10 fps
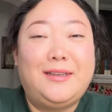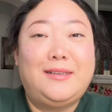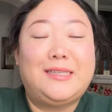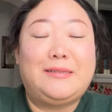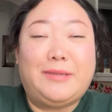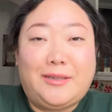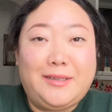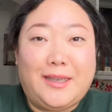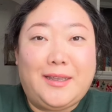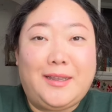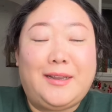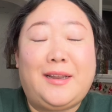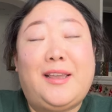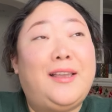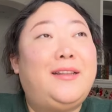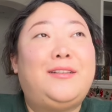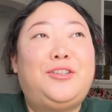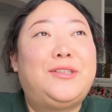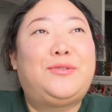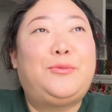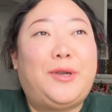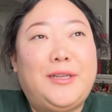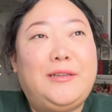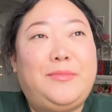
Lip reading: smelled yet, and it just reminded